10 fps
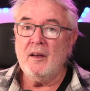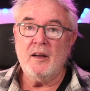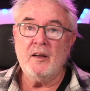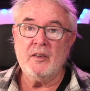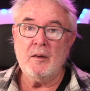
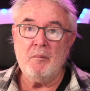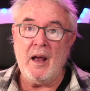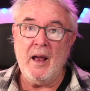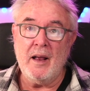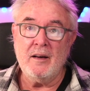is a
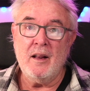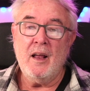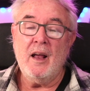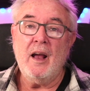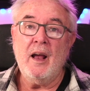man
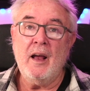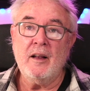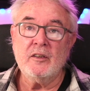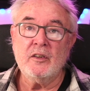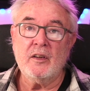
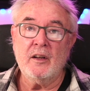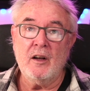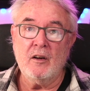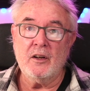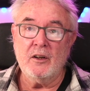and a
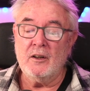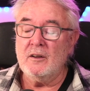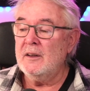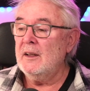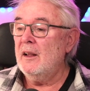young girl,